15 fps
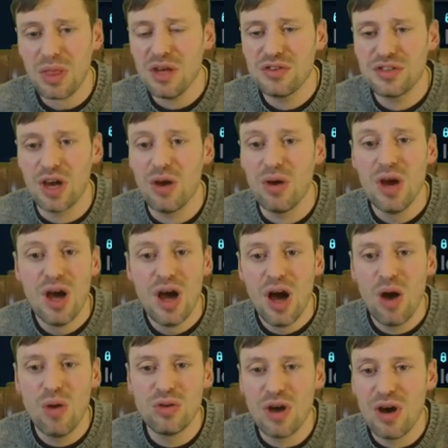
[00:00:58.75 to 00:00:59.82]
So
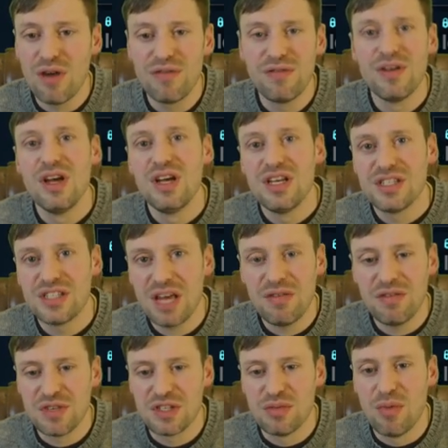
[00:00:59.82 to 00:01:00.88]
hold off. Save
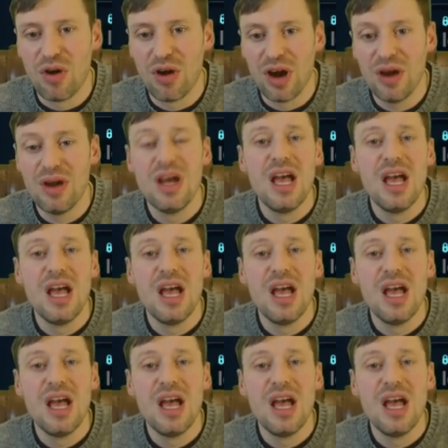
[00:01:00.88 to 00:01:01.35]
it for tomorrow.